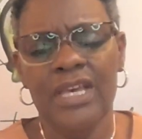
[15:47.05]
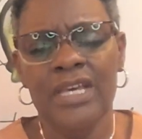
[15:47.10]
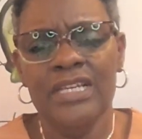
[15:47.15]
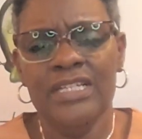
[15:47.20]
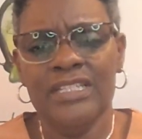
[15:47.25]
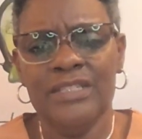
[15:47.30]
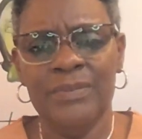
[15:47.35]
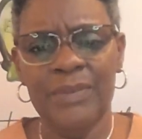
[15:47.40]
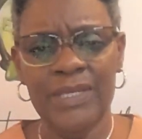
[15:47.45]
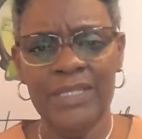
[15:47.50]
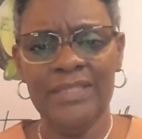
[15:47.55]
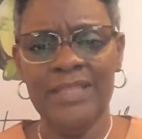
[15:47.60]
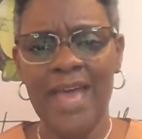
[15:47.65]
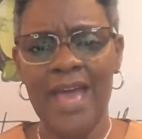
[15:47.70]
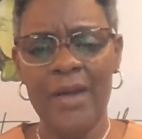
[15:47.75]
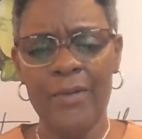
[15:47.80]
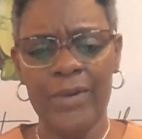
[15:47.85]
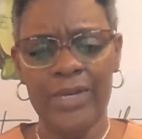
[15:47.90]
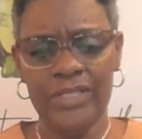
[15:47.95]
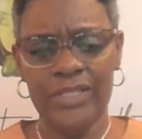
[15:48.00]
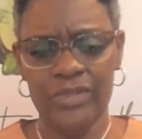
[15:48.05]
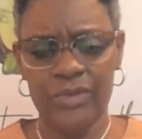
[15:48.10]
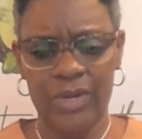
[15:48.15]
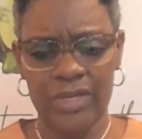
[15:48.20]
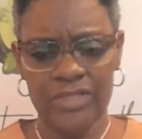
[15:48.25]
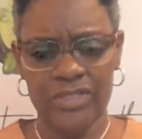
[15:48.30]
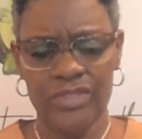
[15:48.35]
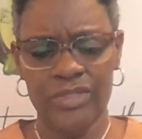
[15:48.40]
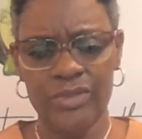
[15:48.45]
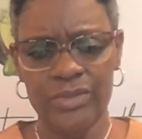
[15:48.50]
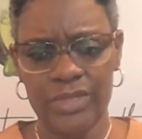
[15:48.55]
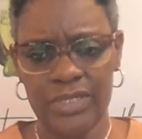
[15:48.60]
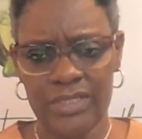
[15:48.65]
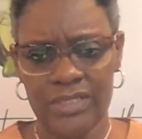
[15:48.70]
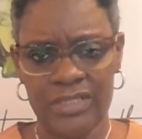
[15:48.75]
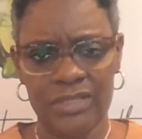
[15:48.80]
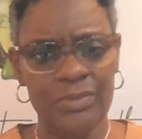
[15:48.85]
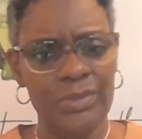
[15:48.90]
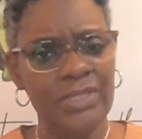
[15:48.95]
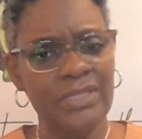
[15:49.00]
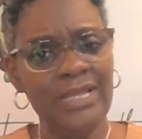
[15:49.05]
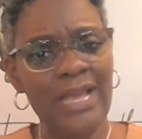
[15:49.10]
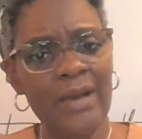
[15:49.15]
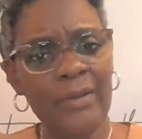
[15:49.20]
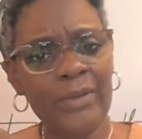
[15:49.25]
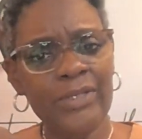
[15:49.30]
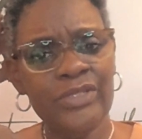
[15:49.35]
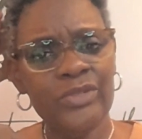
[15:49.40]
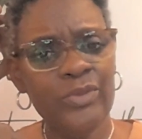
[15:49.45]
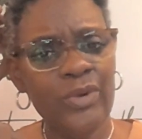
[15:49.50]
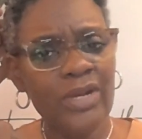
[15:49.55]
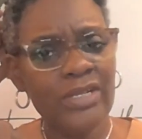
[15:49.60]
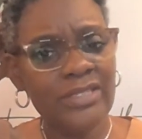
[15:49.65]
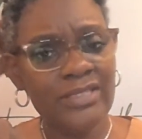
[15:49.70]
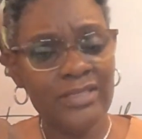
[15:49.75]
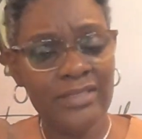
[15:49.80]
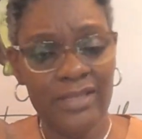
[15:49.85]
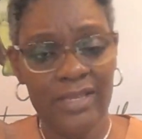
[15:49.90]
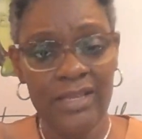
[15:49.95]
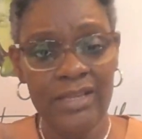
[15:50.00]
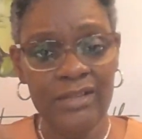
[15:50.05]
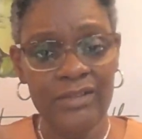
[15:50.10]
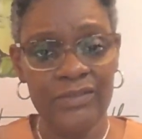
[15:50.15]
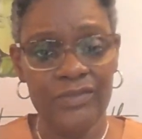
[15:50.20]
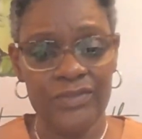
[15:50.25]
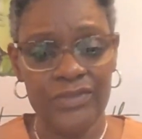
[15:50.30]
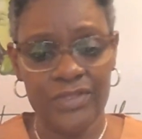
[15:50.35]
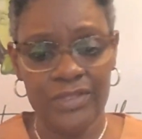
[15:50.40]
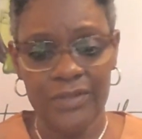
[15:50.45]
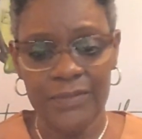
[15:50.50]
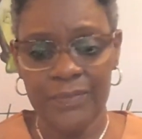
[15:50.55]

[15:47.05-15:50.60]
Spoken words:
Speak that way to our students. Speak that way to ourselves.